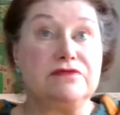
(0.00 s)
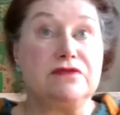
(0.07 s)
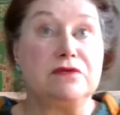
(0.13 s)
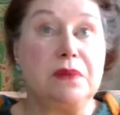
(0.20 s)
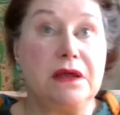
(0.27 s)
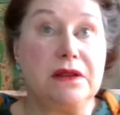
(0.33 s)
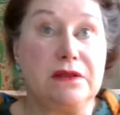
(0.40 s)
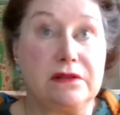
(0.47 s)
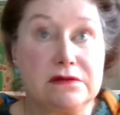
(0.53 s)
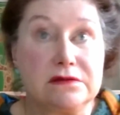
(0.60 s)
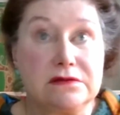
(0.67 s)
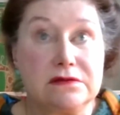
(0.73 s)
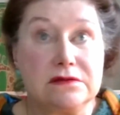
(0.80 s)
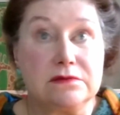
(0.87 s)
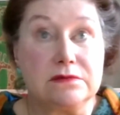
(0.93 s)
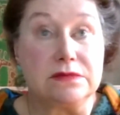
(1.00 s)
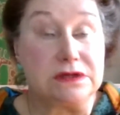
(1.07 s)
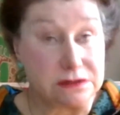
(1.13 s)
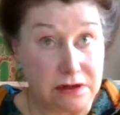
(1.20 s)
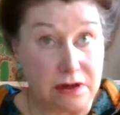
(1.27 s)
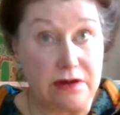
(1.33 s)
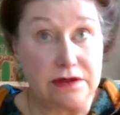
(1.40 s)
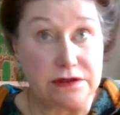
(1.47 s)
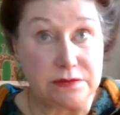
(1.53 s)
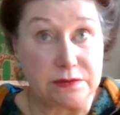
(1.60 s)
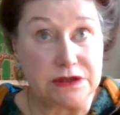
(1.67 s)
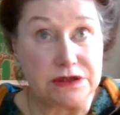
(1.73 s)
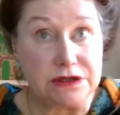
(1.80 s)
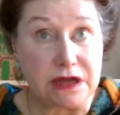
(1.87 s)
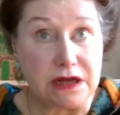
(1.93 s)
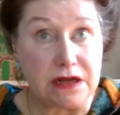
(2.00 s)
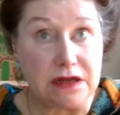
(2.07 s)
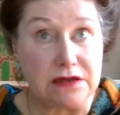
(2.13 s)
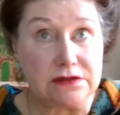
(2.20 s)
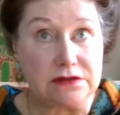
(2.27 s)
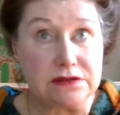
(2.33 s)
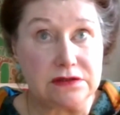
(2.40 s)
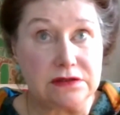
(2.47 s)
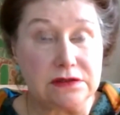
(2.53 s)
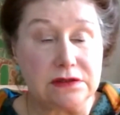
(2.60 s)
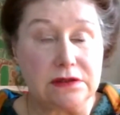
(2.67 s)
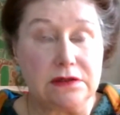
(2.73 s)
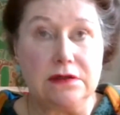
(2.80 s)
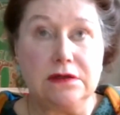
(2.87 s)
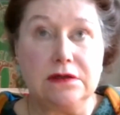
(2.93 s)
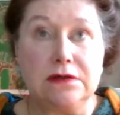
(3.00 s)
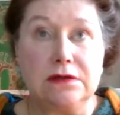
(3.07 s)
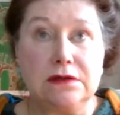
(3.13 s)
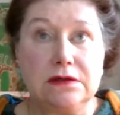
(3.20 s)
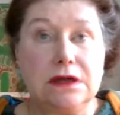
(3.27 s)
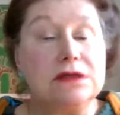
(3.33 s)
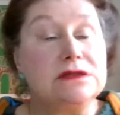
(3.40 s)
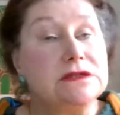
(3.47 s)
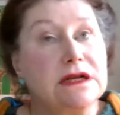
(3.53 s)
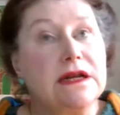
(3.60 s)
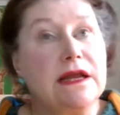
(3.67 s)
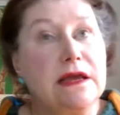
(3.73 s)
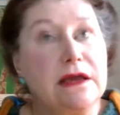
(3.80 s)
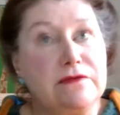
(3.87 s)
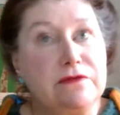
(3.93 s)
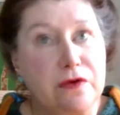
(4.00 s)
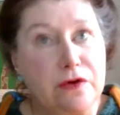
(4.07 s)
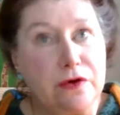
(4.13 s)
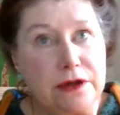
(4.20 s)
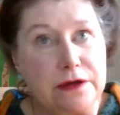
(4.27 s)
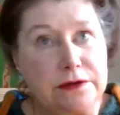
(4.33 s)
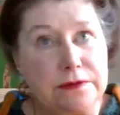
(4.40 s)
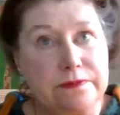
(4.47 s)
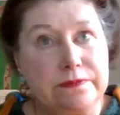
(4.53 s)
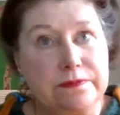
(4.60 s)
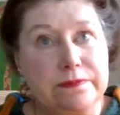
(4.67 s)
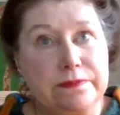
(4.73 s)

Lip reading: several months, but it's going to be challenged and declared void.